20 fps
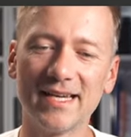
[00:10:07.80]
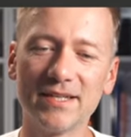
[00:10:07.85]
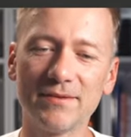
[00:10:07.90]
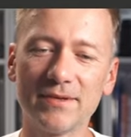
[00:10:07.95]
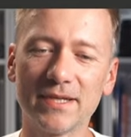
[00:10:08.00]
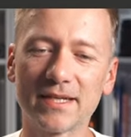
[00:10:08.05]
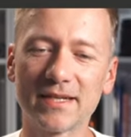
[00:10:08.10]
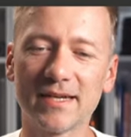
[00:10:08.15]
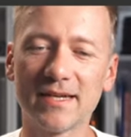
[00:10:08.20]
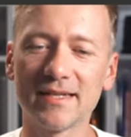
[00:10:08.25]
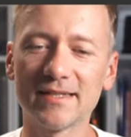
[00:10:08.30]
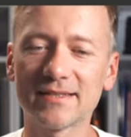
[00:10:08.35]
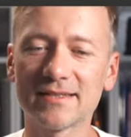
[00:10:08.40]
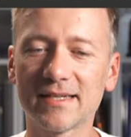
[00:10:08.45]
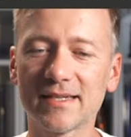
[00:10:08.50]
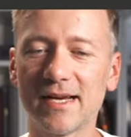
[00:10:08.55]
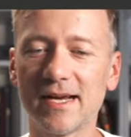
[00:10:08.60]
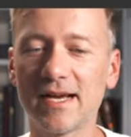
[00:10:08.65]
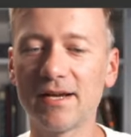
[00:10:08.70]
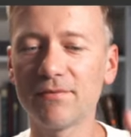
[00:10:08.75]
anyway, guys,
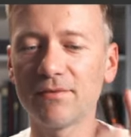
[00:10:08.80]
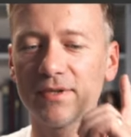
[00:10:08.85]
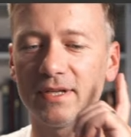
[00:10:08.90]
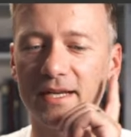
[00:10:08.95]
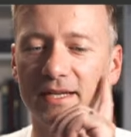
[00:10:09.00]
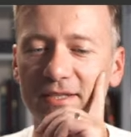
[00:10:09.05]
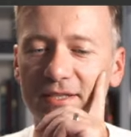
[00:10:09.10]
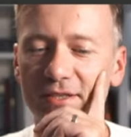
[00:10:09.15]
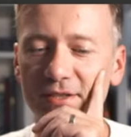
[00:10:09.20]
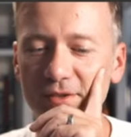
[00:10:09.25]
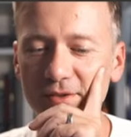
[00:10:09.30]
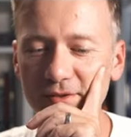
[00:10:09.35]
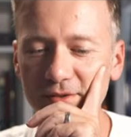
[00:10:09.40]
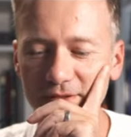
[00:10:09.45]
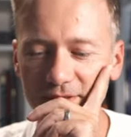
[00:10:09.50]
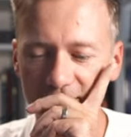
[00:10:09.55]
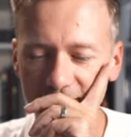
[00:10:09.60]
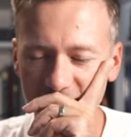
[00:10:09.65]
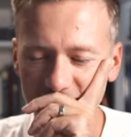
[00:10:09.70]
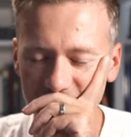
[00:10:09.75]
I will actually
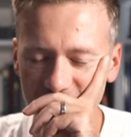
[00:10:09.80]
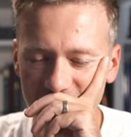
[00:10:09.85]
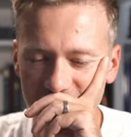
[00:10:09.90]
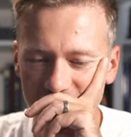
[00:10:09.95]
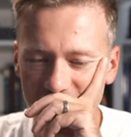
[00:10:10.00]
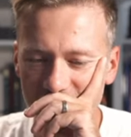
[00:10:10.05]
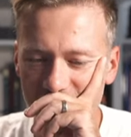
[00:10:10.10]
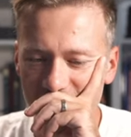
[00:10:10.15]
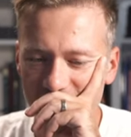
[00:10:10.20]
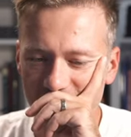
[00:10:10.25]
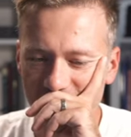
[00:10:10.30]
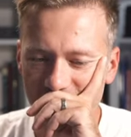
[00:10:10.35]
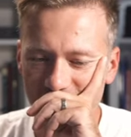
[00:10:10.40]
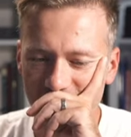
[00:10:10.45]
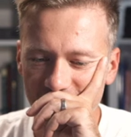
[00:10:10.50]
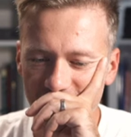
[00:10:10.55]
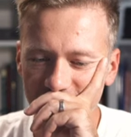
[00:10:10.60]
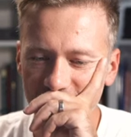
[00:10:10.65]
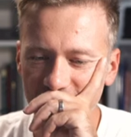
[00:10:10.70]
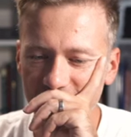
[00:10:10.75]
use.
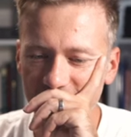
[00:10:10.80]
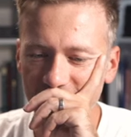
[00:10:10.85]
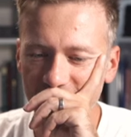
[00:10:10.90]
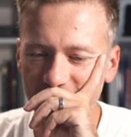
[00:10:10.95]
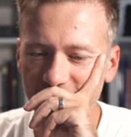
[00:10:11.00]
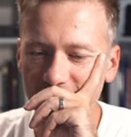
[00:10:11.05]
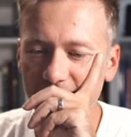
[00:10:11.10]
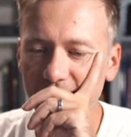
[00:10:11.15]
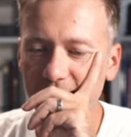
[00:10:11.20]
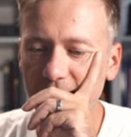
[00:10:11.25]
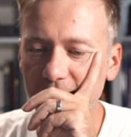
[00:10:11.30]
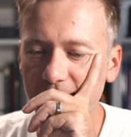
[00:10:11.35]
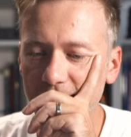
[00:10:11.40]
Uh,